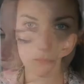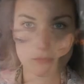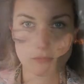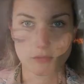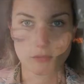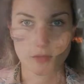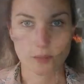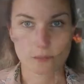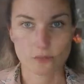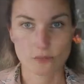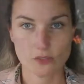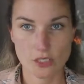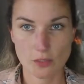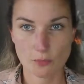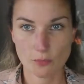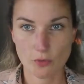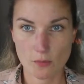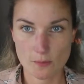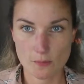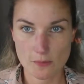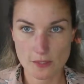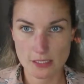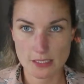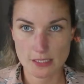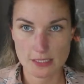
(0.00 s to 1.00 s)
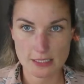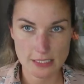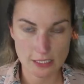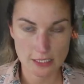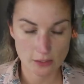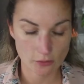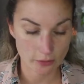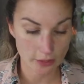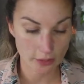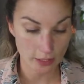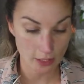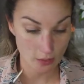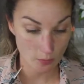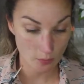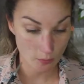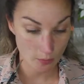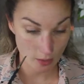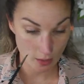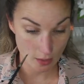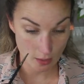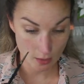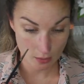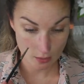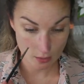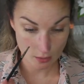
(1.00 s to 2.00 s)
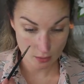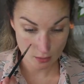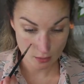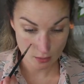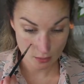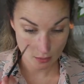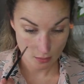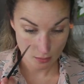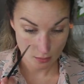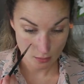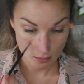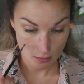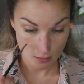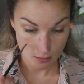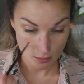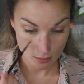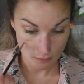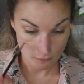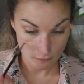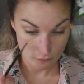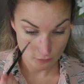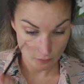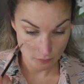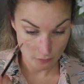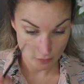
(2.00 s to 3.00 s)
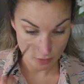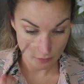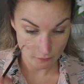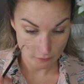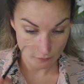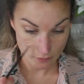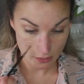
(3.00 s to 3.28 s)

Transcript: And I'm going to pop the concealer on anywhere I've got that